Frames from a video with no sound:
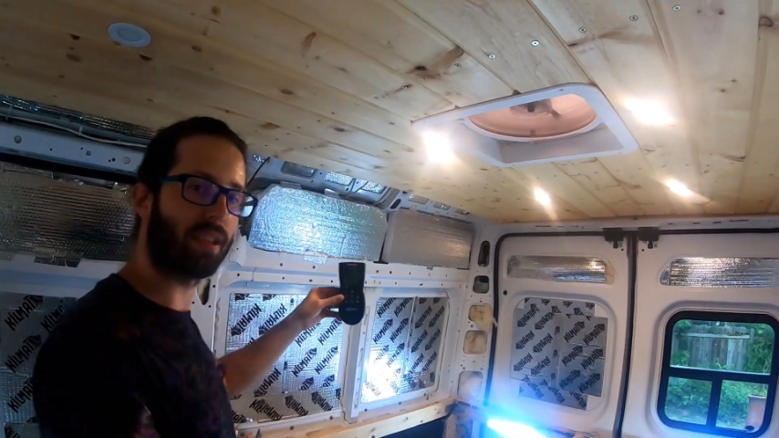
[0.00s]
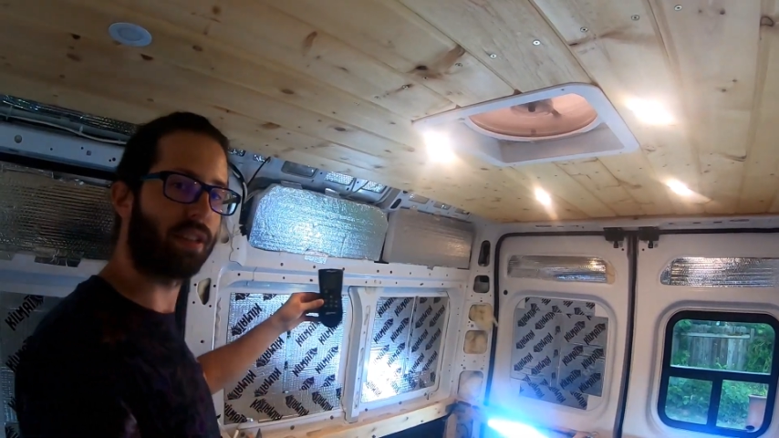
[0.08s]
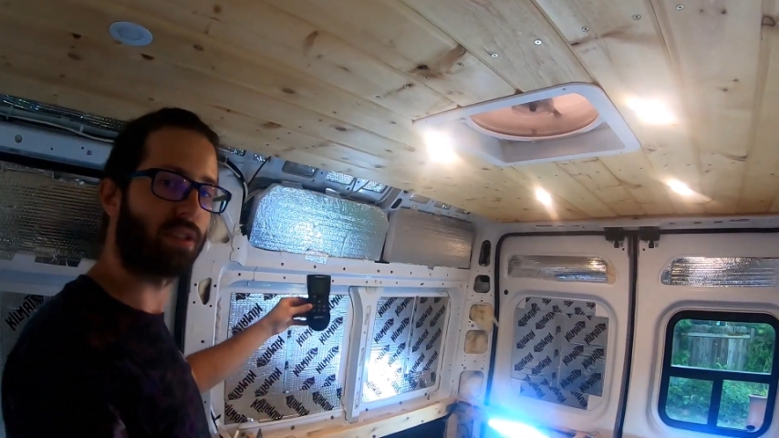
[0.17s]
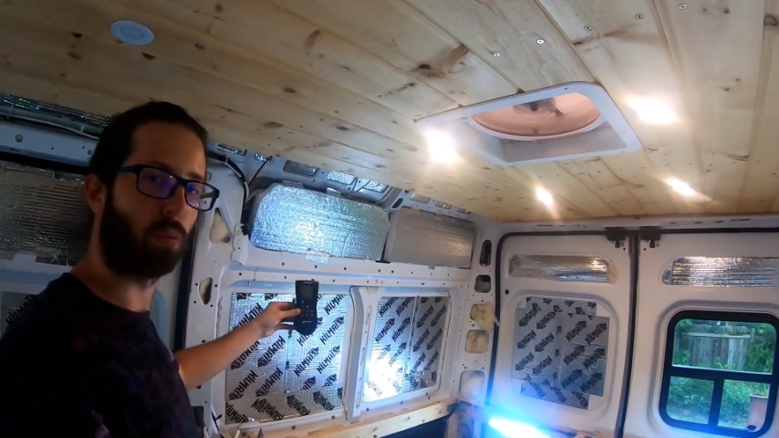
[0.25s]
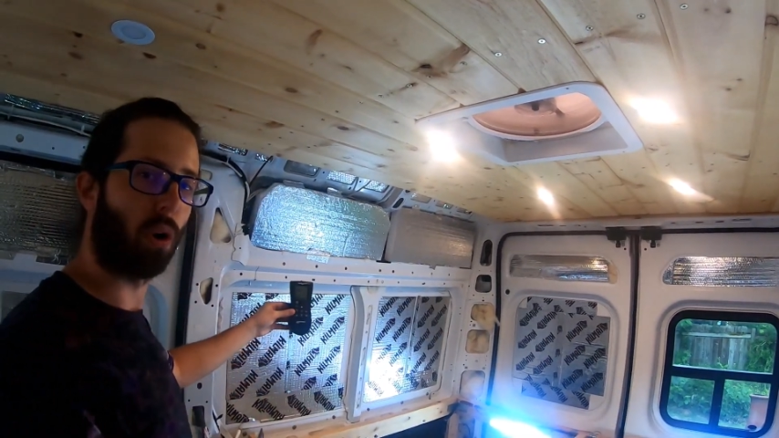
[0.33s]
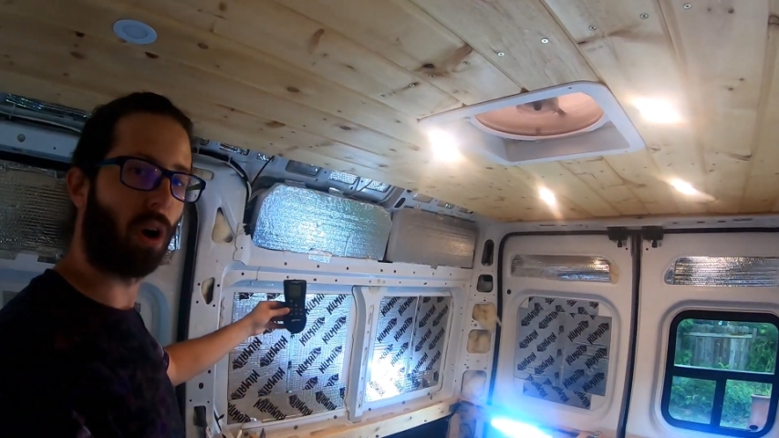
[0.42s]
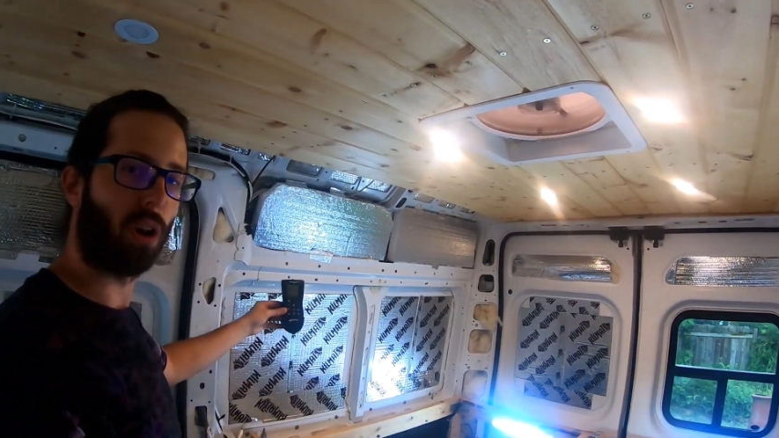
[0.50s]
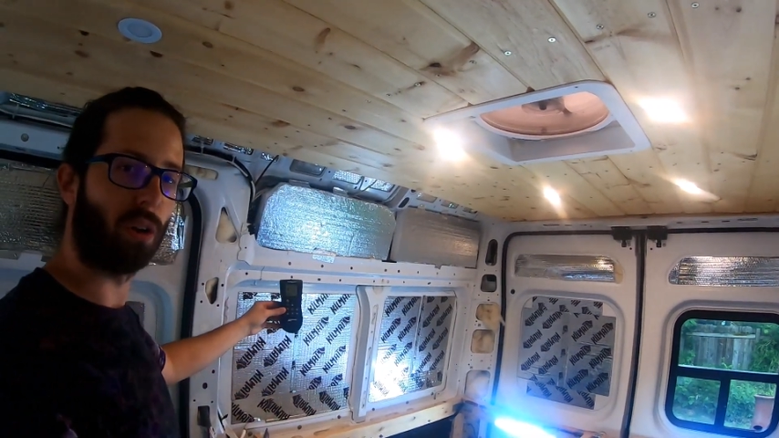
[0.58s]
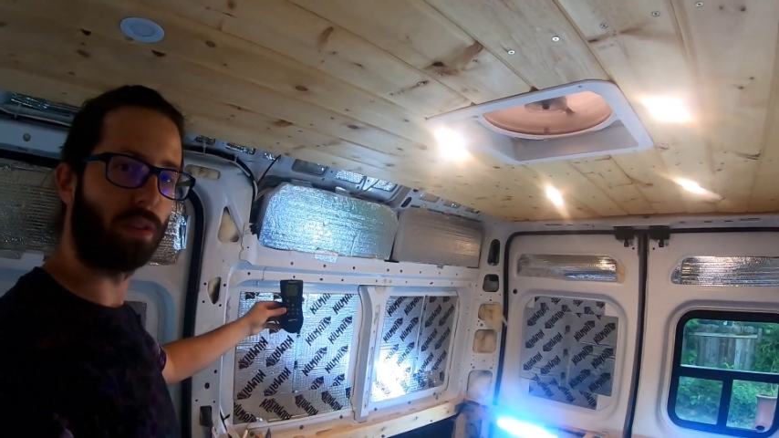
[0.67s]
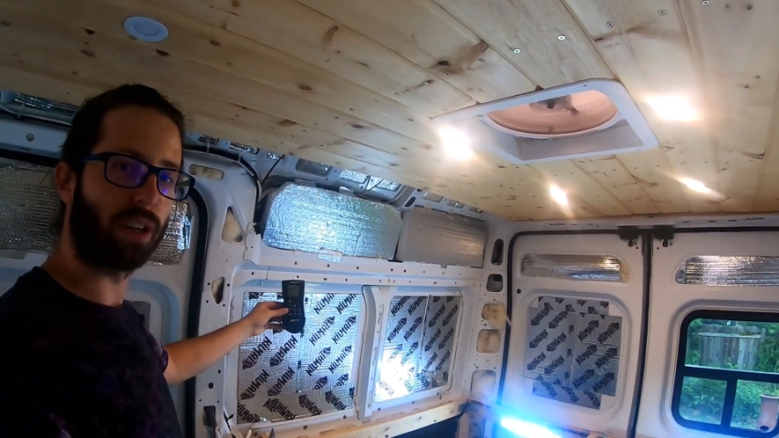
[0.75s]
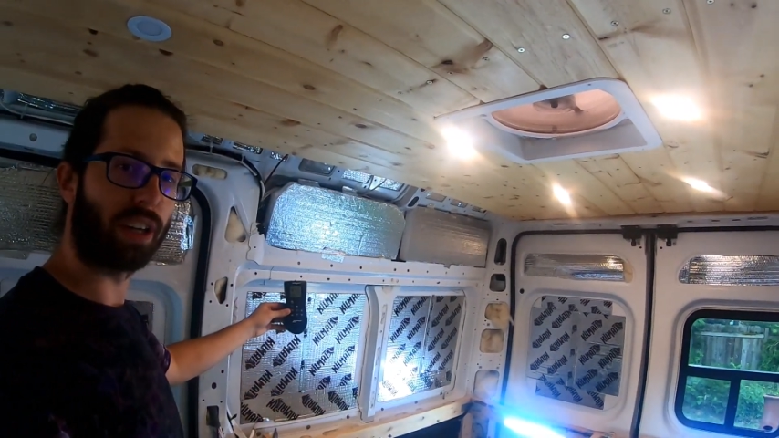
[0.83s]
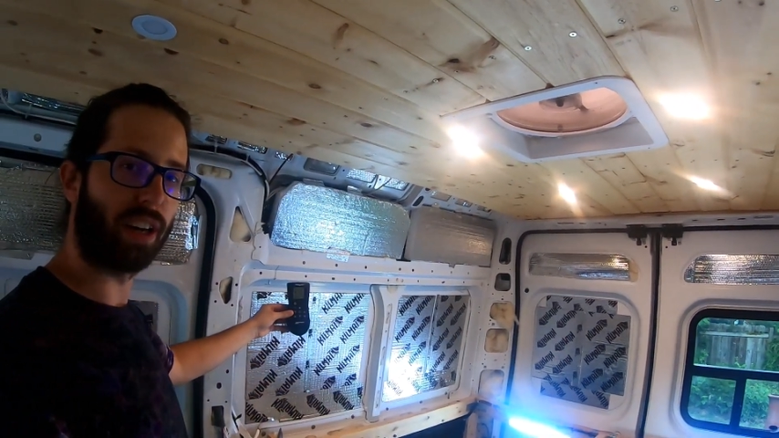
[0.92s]
to this wall
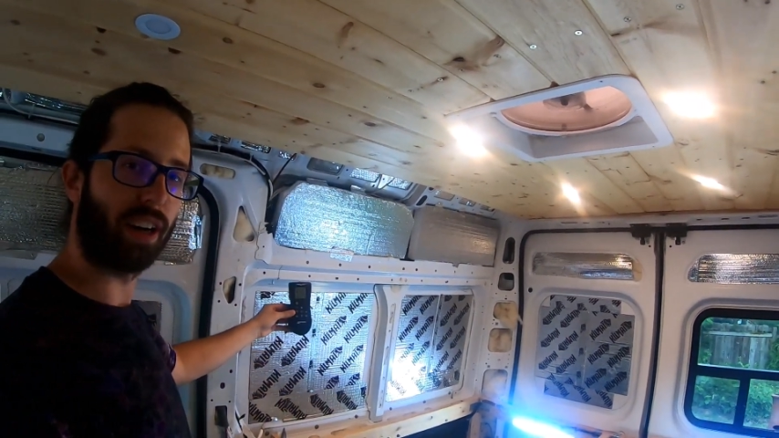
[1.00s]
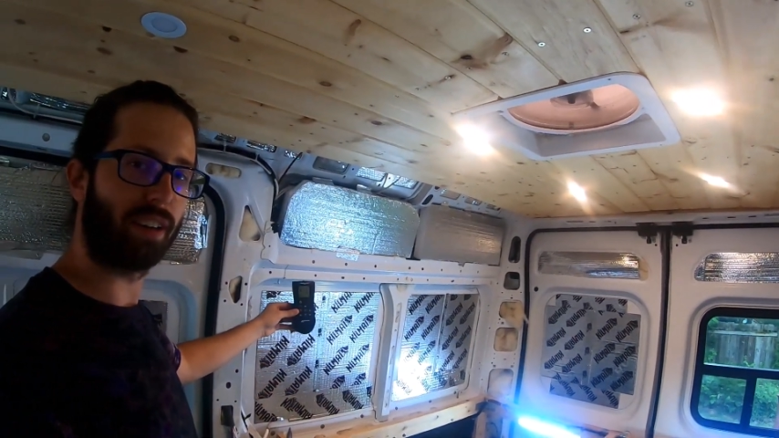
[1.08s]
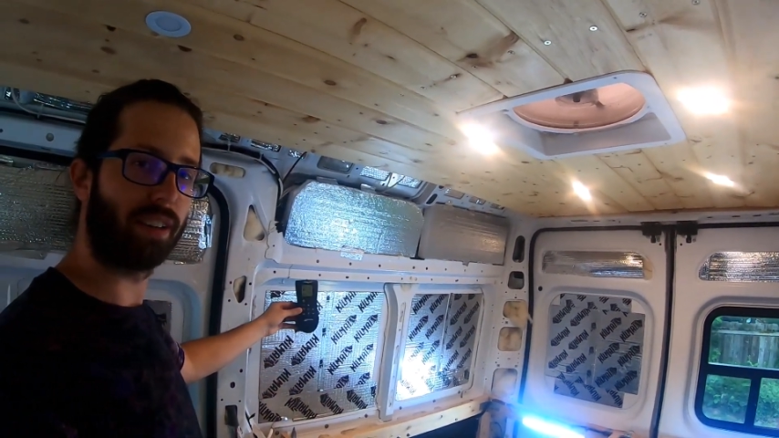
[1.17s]
over here.